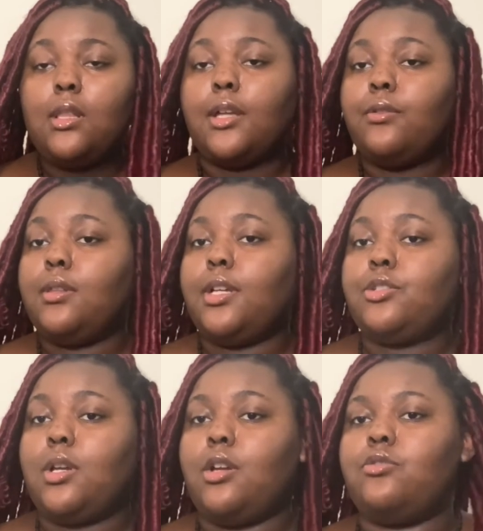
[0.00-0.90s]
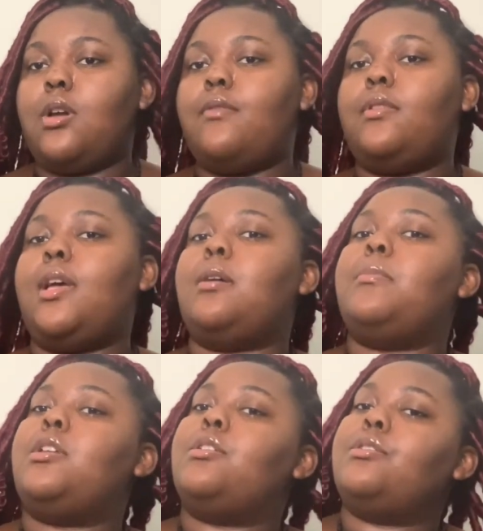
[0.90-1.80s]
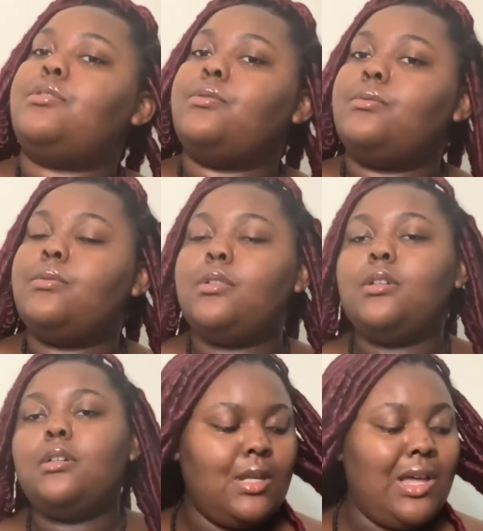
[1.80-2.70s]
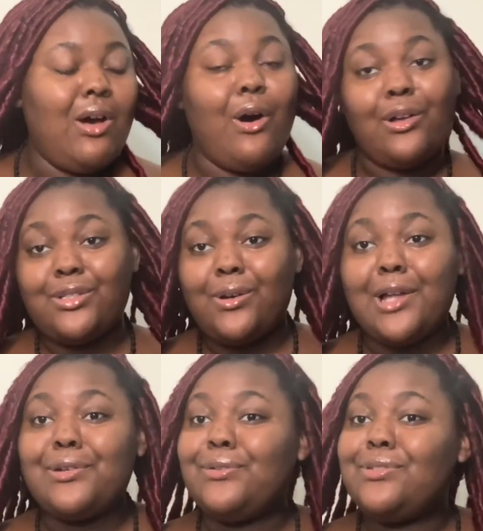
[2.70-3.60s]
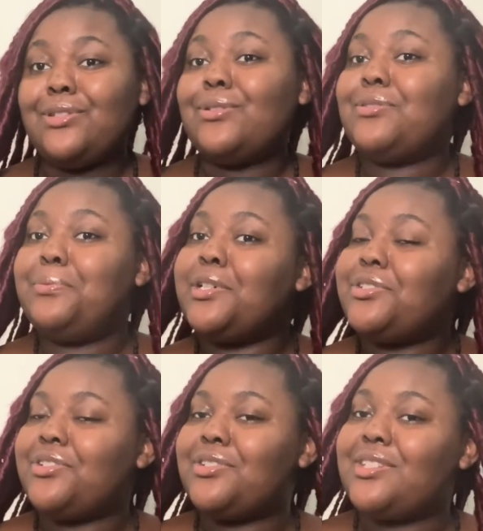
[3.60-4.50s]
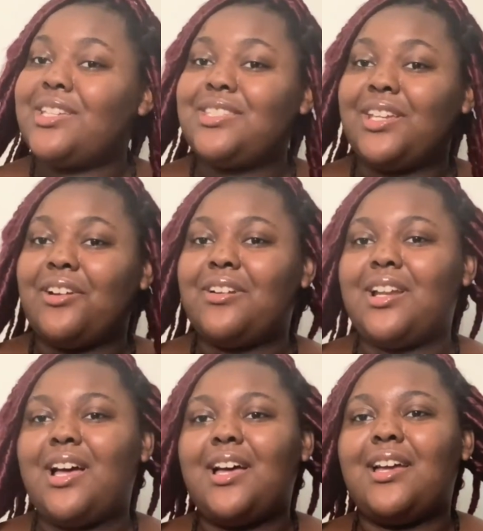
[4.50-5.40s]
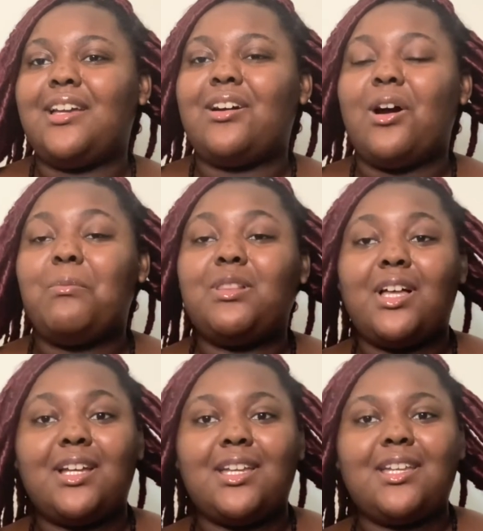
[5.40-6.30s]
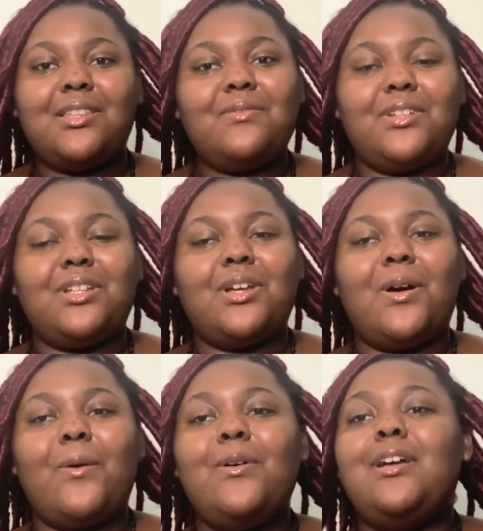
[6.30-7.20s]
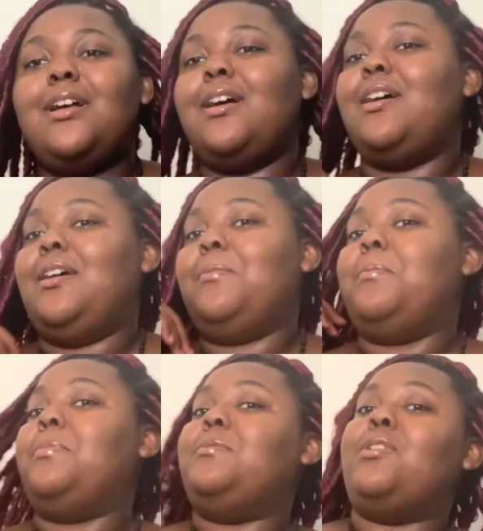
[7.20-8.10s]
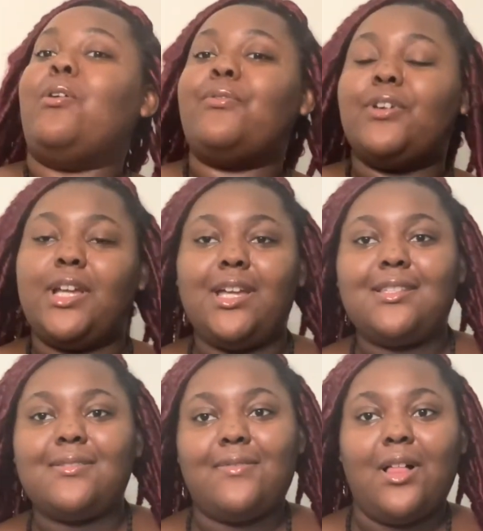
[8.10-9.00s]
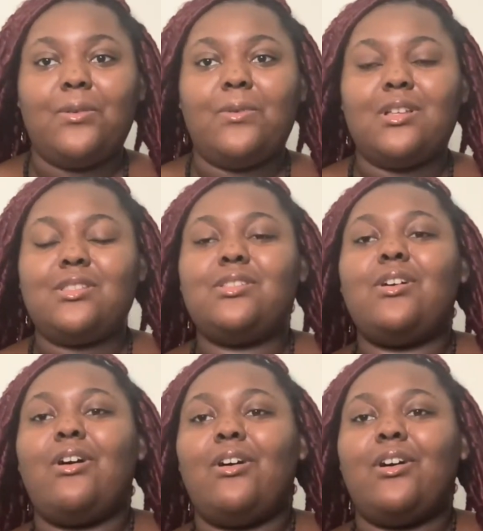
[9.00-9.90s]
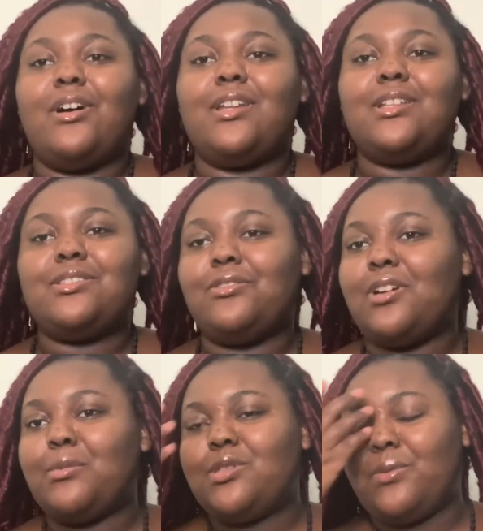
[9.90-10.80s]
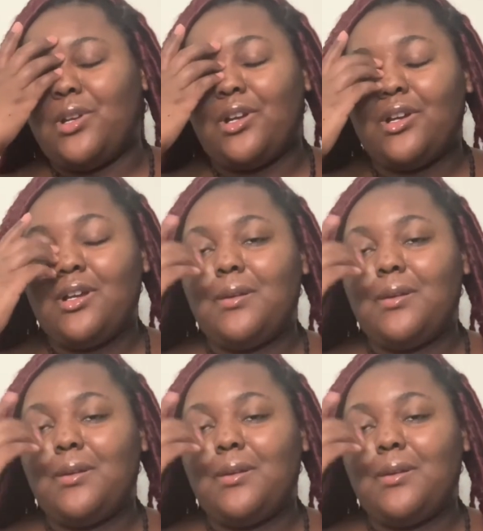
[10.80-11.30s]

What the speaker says: You can let your hair dry for like a minute or 2. Also, I know you see those pictures that Sierra and I are plugging in the video. Don't forget to follow us on Instagram and Twitter.